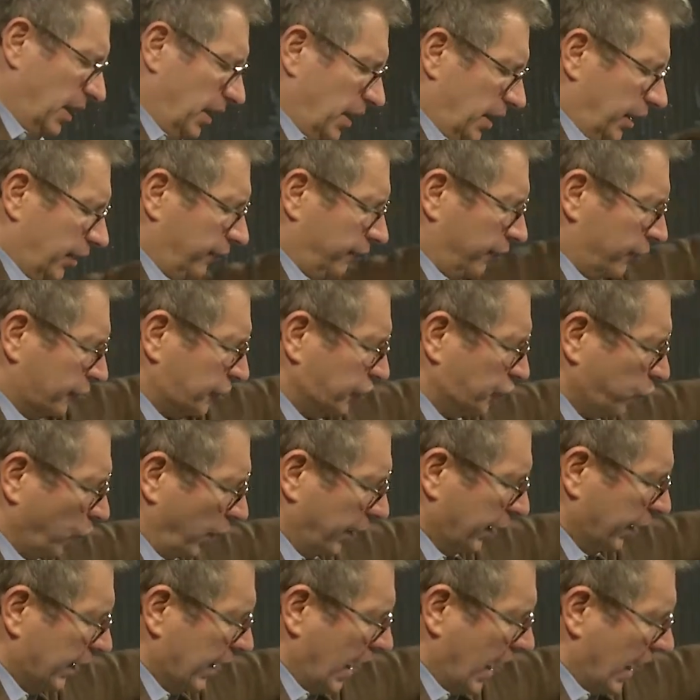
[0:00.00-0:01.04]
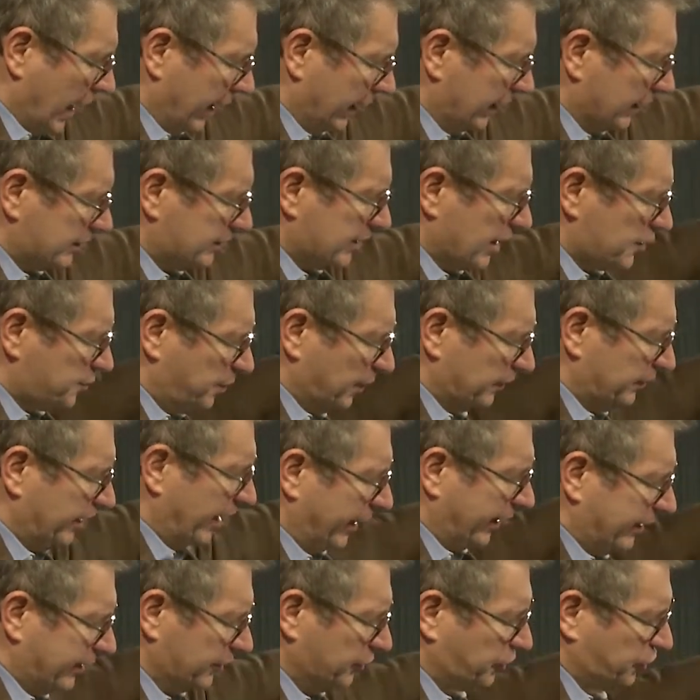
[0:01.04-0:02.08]
In verse 29, it says, but they
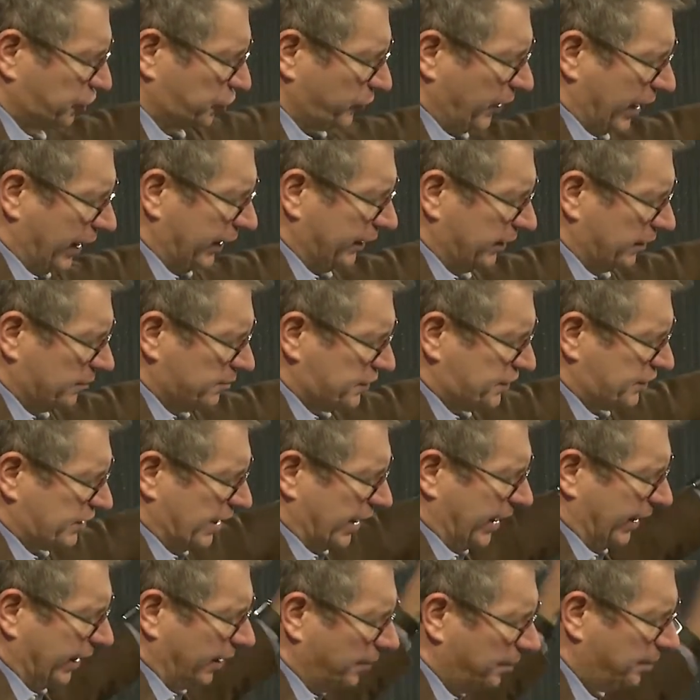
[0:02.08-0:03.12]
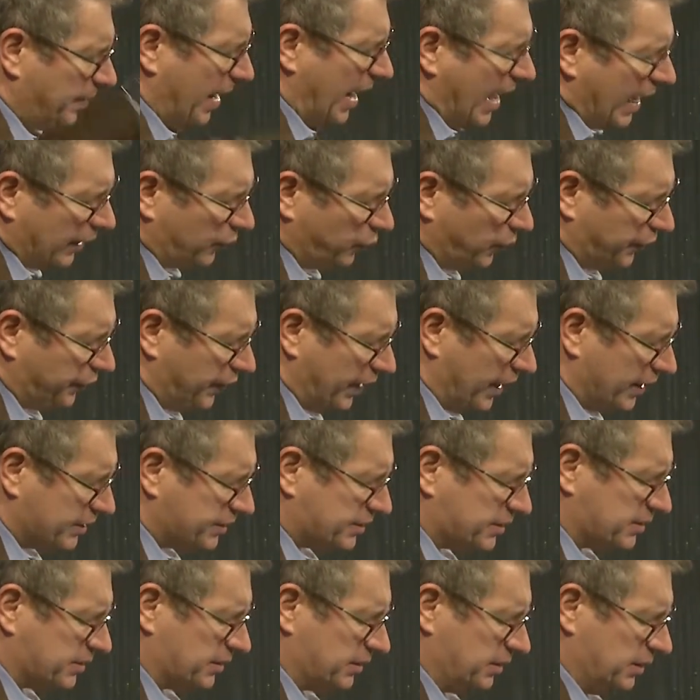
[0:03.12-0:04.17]
constrained him, saying, abide with
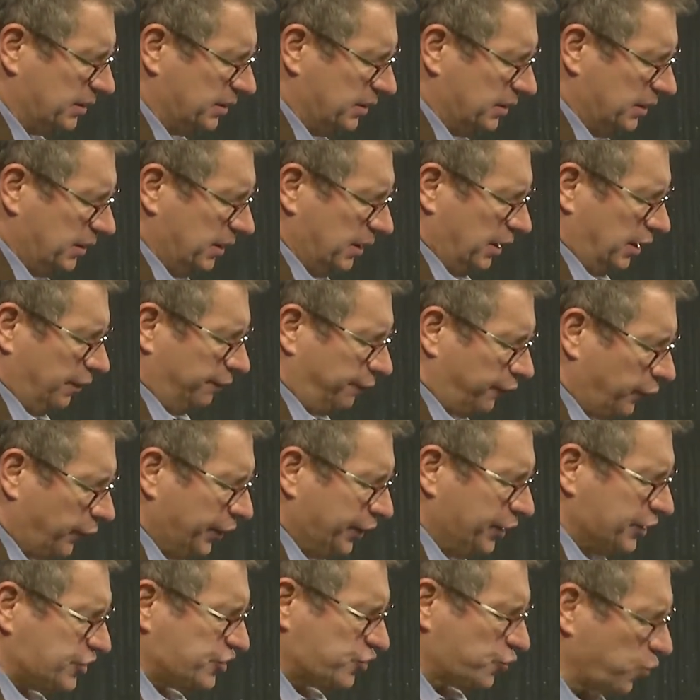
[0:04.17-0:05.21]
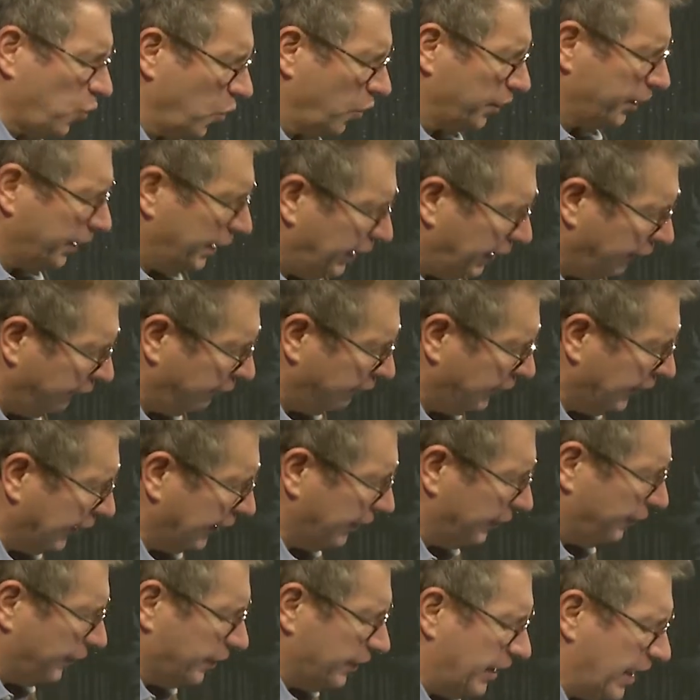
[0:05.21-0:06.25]
us, for it is toward evening,
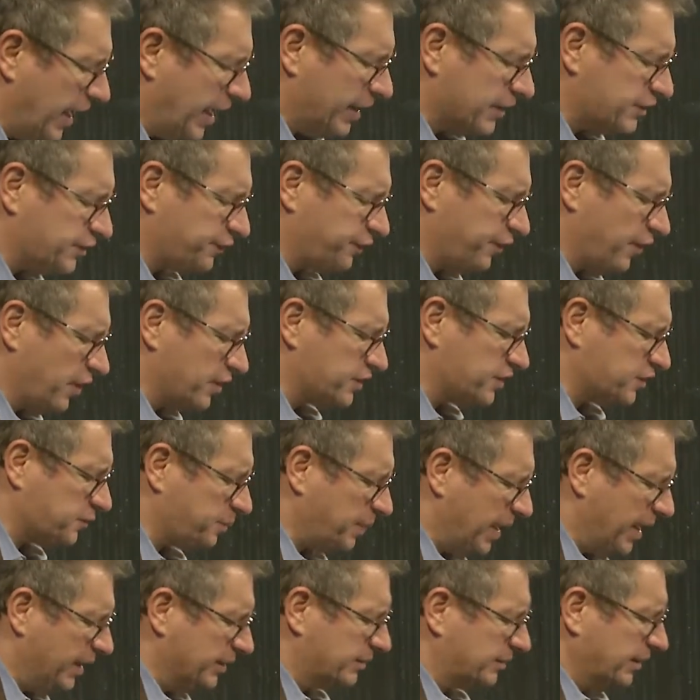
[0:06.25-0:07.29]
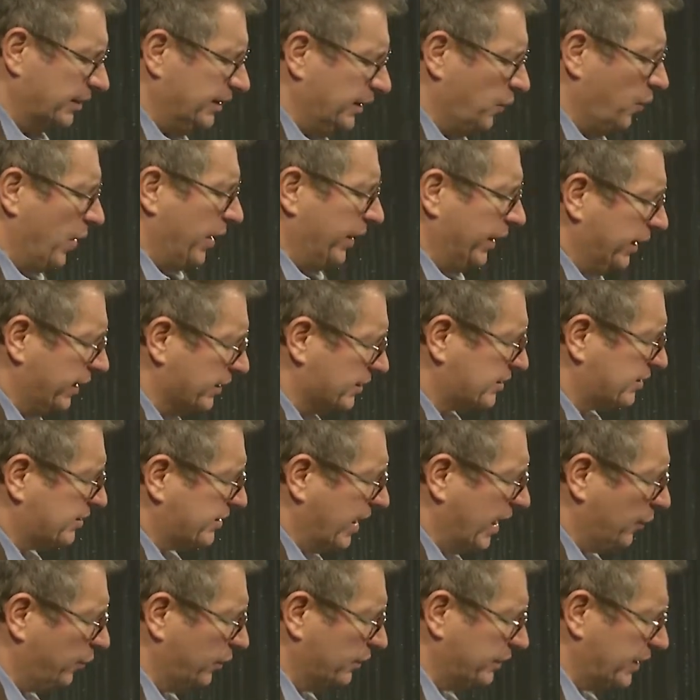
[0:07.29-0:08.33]
and the day is far spent. And he went in and
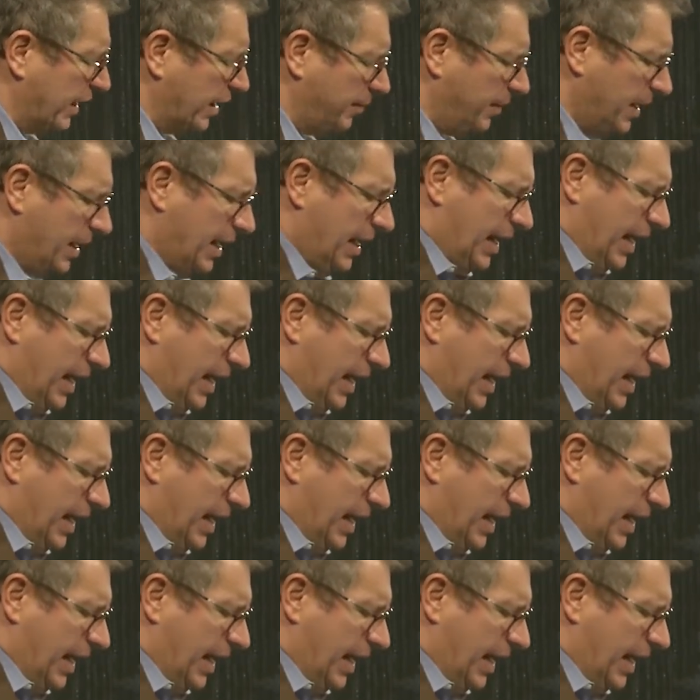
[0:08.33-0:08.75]
stayed with them.